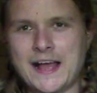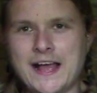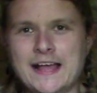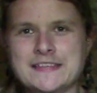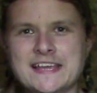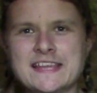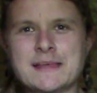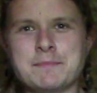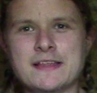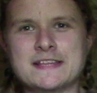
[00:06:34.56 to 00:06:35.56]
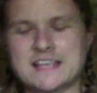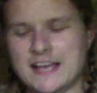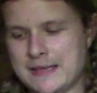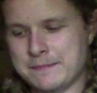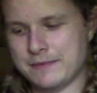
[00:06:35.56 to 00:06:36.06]
I think that by the
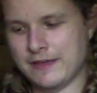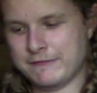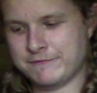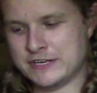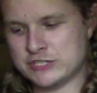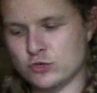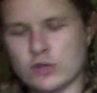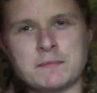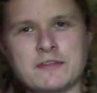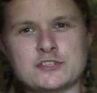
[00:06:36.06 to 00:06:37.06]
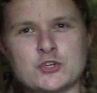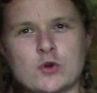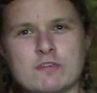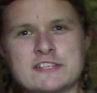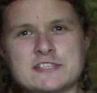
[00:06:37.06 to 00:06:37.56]
time I finish talking about the
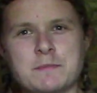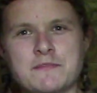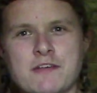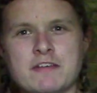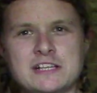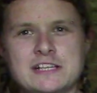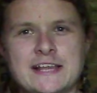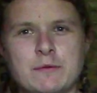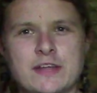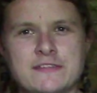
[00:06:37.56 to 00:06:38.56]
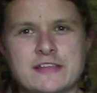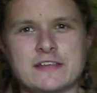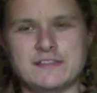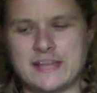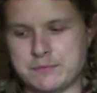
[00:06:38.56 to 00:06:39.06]
Tories, it'll be very clear what I think
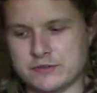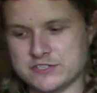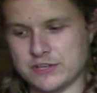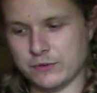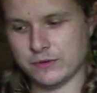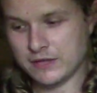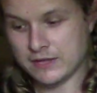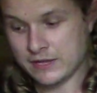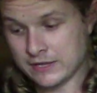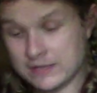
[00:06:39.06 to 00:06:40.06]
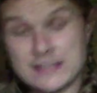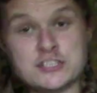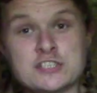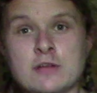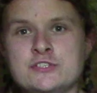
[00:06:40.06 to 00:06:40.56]
of Labour. So let's
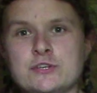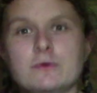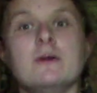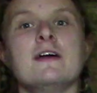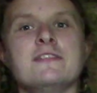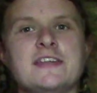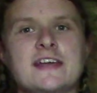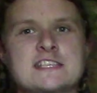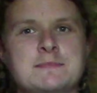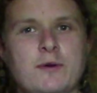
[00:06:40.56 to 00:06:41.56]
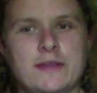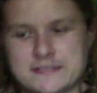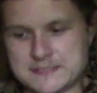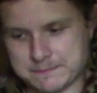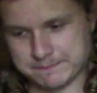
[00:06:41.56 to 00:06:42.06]
just go to the next point.